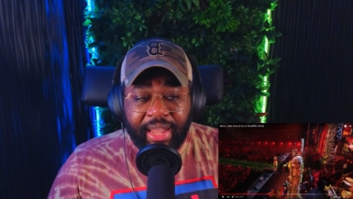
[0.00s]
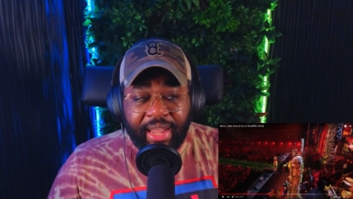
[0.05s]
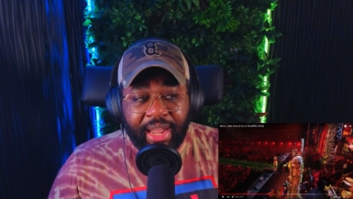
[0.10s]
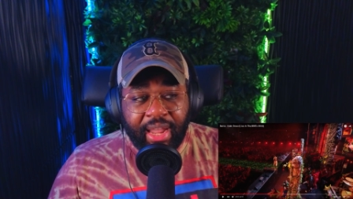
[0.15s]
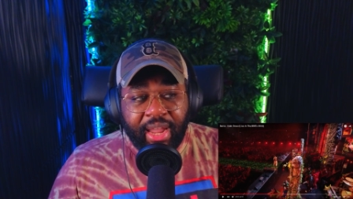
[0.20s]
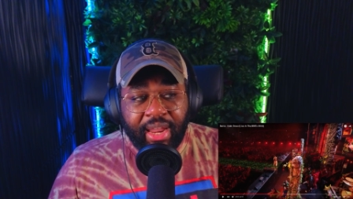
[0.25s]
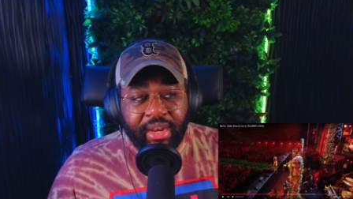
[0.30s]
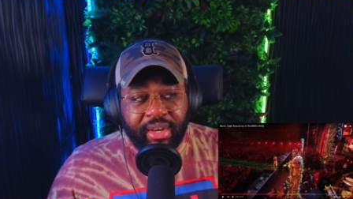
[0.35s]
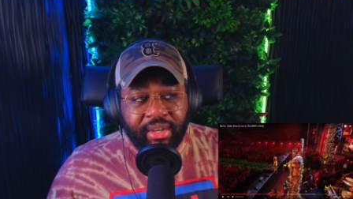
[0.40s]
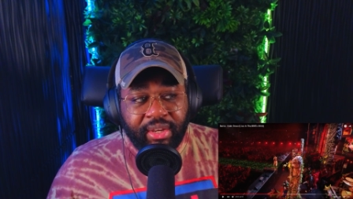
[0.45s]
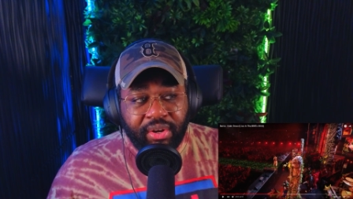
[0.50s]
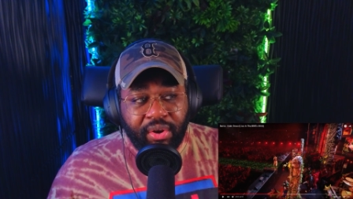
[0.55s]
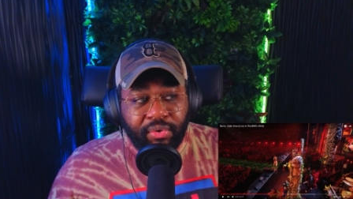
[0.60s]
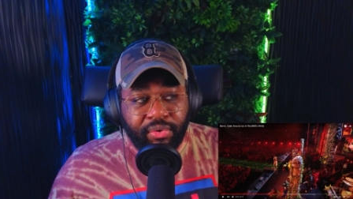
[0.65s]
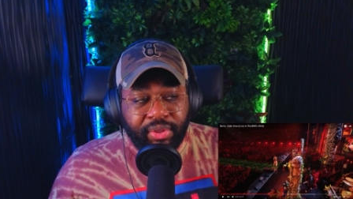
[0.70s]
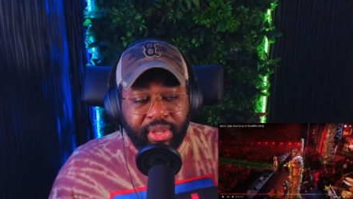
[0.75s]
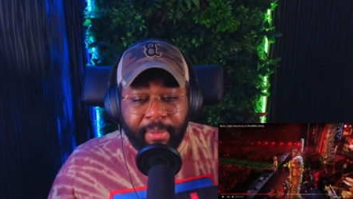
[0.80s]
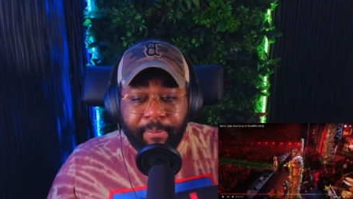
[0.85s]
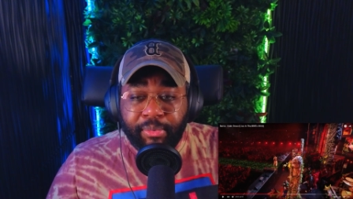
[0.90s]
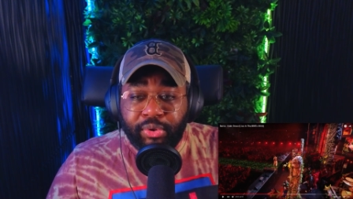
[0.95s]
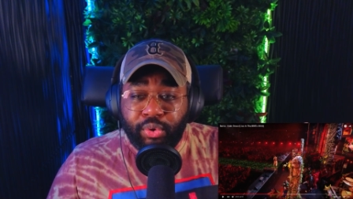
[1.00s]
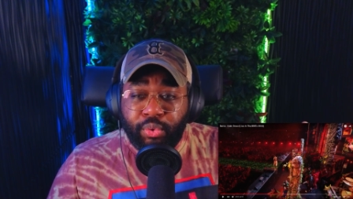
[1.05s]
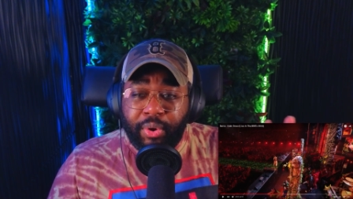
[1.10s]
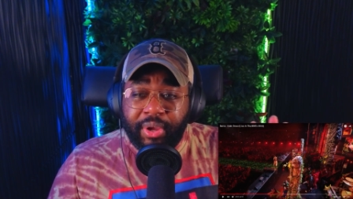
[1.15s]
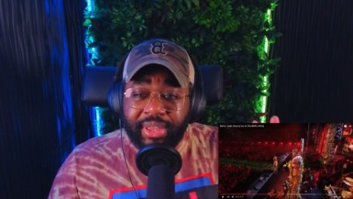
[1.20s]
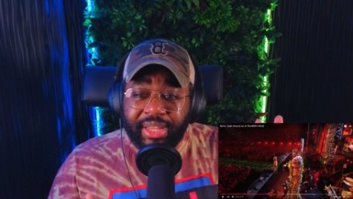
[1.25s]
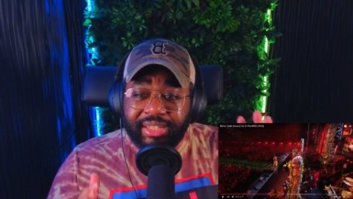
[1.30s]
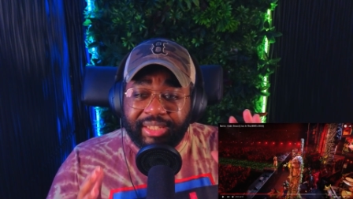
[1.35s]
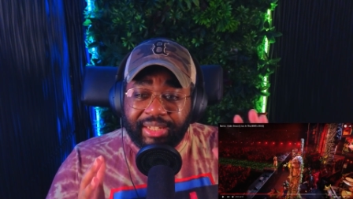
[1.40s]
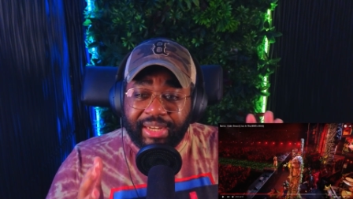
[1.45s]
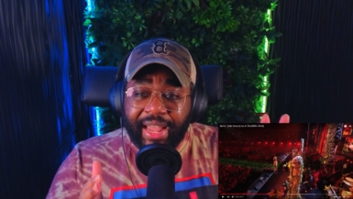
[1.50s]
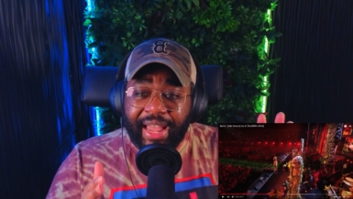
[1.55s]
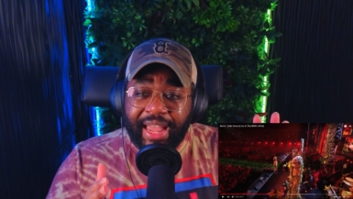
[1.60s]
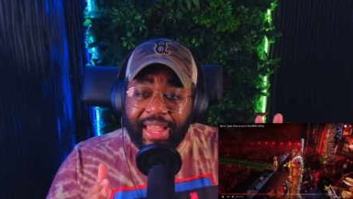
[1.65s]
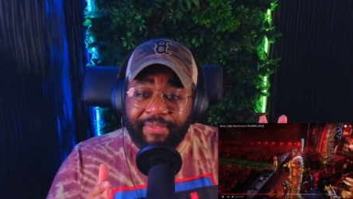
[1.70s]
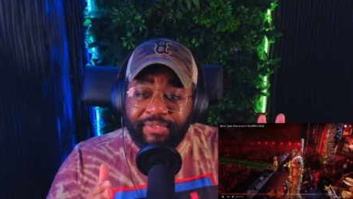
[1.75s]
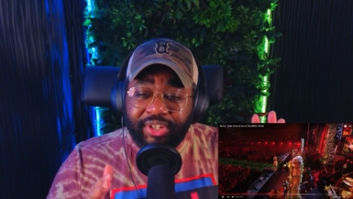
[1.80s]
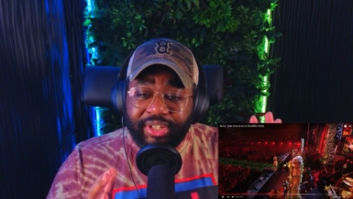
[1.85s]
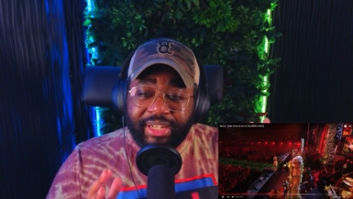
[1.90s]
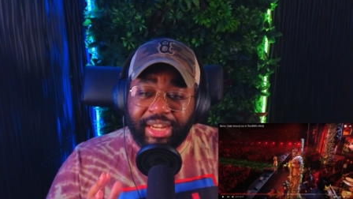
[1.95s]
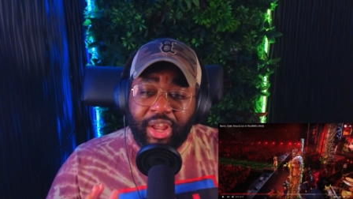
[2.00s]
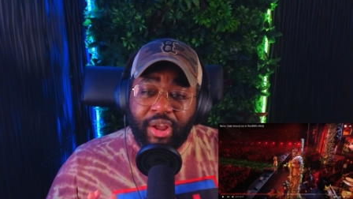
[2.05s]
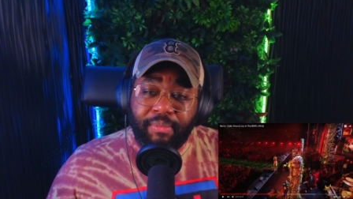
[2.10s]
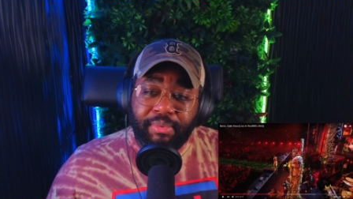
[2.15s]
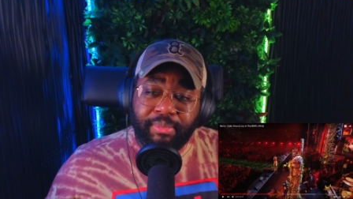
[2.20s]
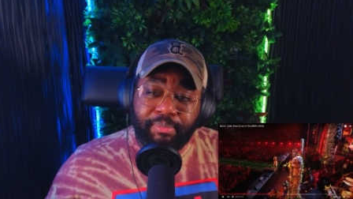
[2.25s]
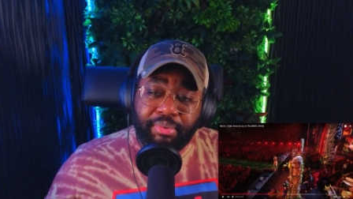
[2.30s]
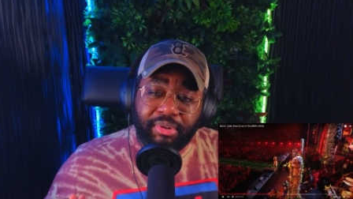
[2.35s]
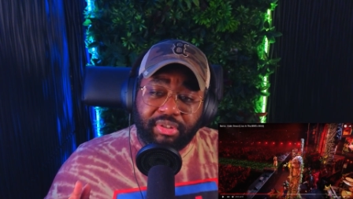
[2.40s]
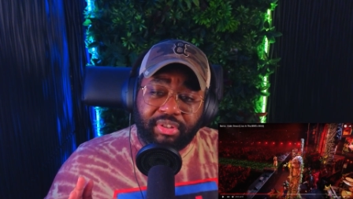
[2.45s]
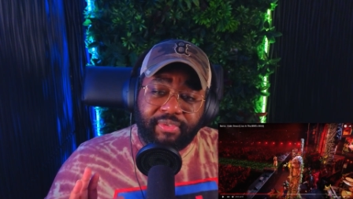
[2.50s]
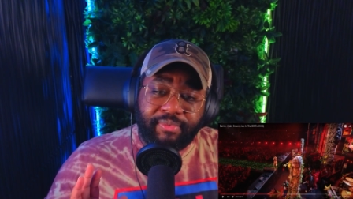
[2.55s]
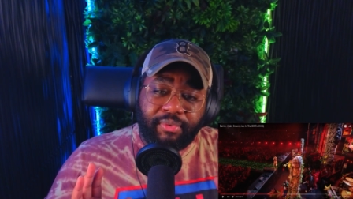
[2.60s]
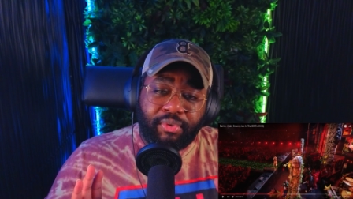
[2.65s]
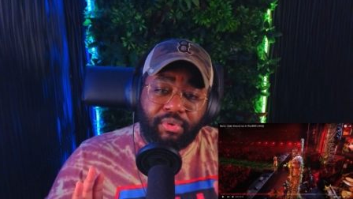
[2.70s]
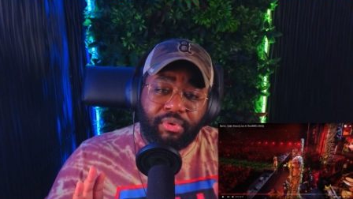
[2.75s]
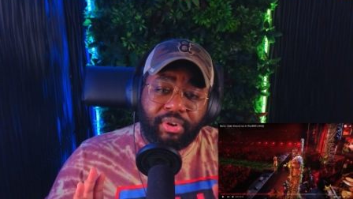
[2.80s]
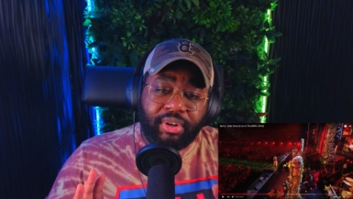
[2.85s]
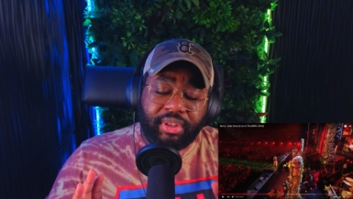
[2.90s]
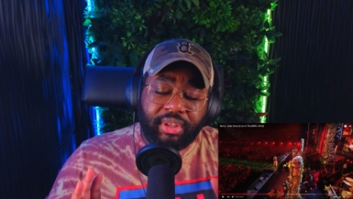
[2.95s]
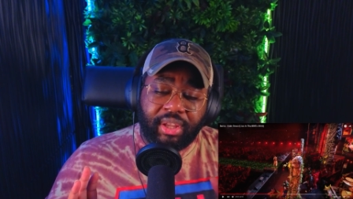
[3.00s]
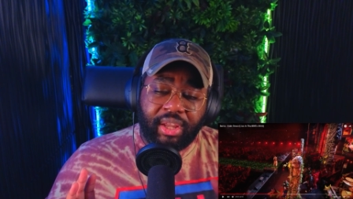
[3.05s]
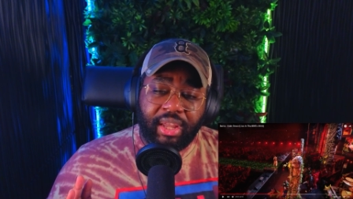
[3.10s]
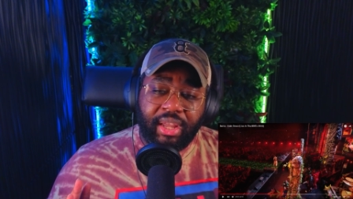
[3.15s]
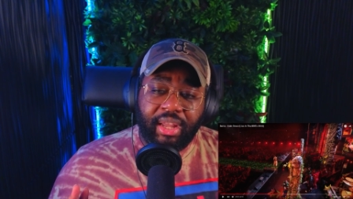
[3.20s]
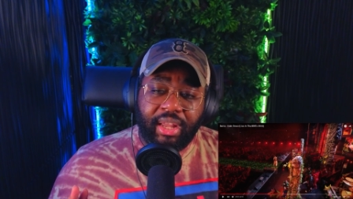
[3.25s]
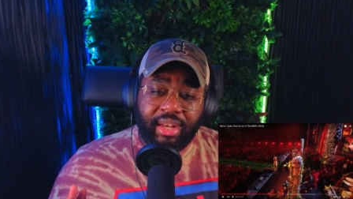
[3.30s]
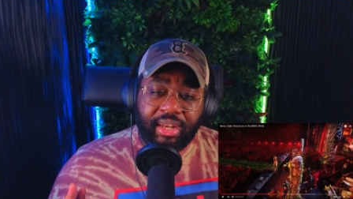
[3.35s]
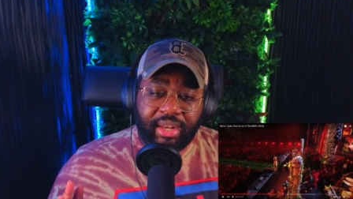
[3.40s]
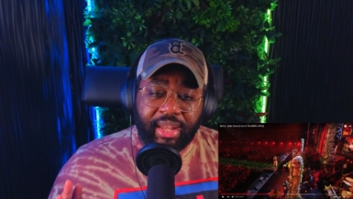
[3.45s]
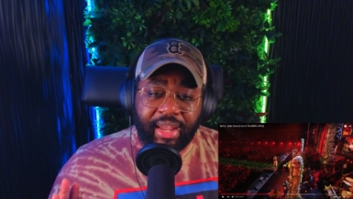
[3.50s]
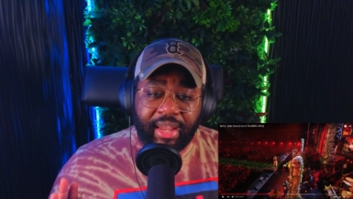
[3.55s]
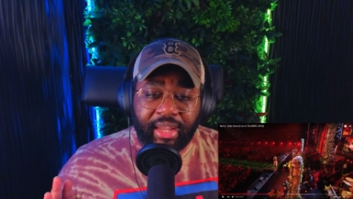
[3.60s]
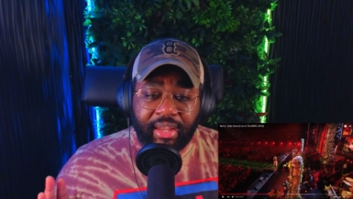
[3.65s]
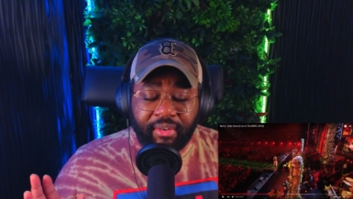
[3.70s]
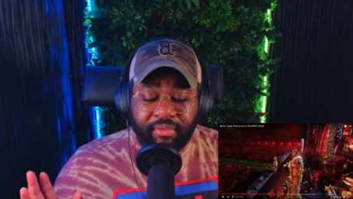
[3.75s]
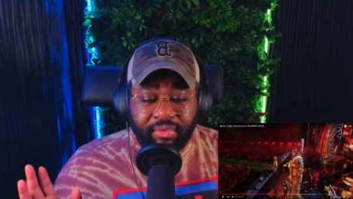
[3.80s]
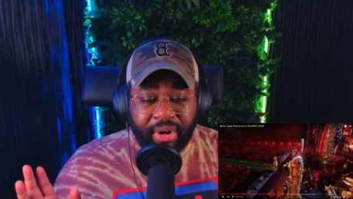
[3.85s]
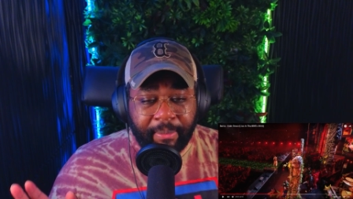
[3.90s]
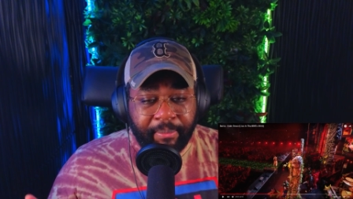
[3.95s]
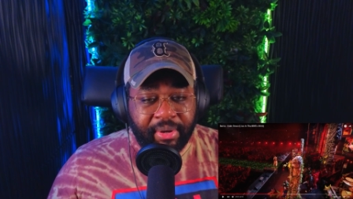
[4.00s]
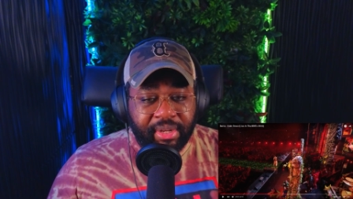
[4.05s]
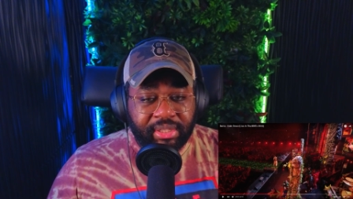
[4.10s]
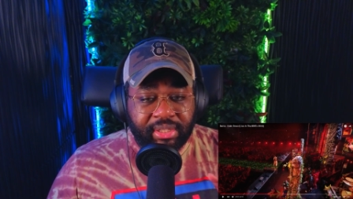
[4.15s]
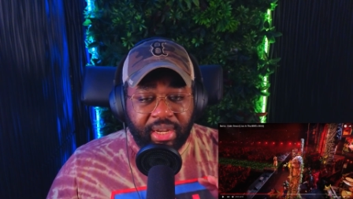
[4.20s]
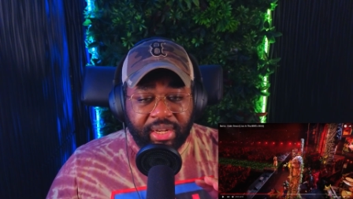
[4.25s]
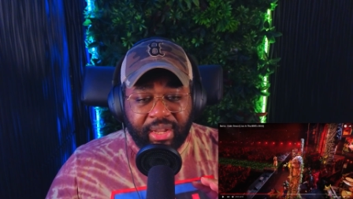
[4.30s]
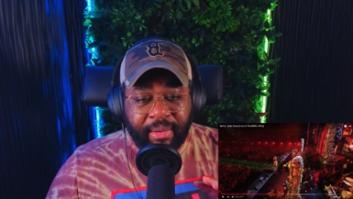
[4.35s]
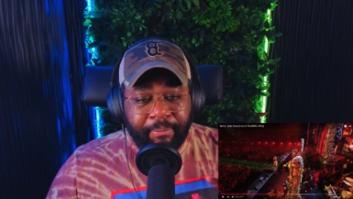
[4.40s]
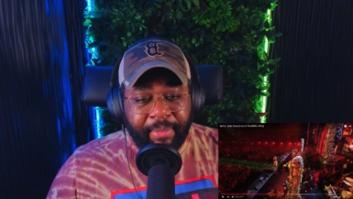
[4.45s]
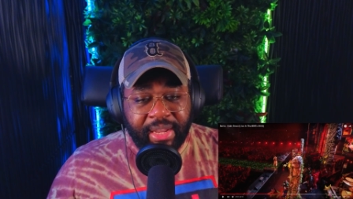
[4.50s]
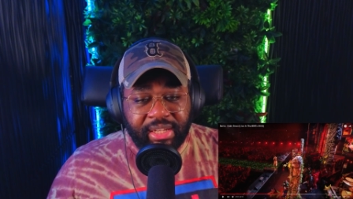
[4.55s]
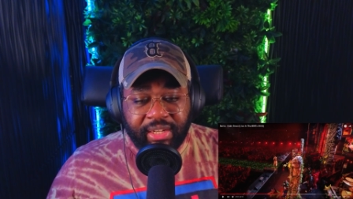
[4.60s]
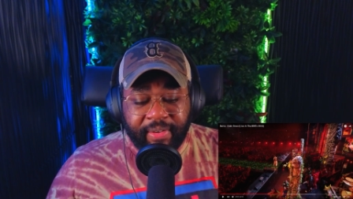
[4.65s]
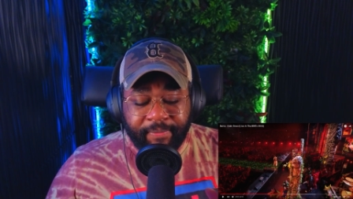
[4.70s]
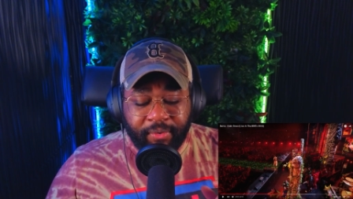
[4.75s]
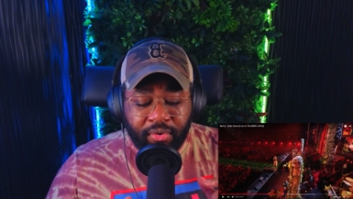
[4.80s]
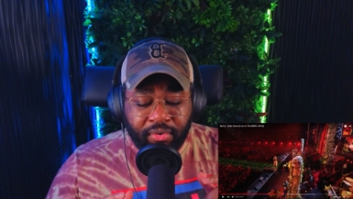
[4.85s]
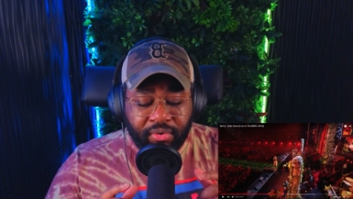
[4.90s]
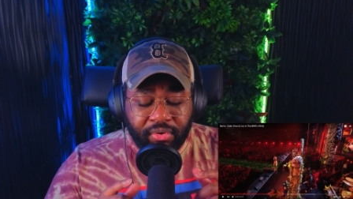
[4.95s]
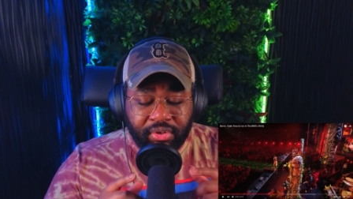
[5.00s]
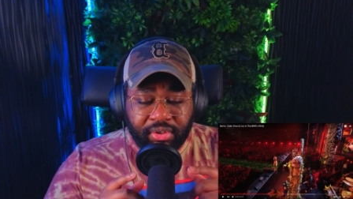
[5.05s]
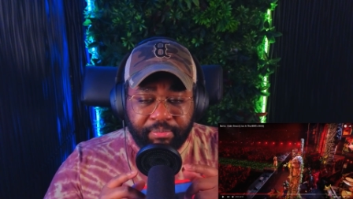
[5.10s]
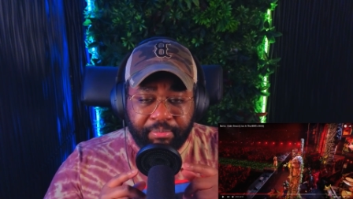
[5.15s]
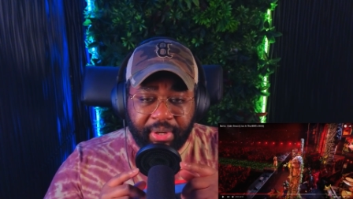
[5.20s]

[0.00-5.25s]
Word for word: And you know, them doing this live just helps push forth like Rema's like amazing vocals.